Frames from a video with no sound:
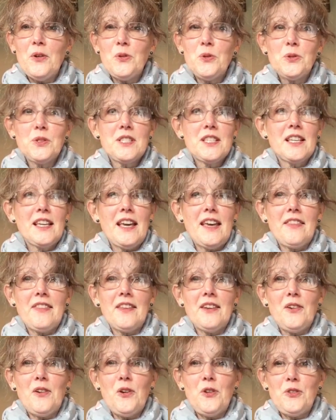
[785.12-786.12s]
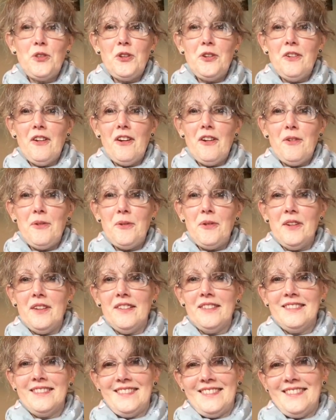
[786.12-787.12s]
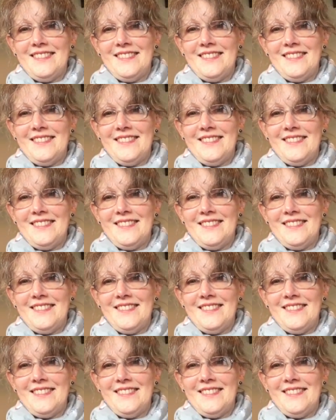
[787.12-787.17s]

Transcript: all together on your own.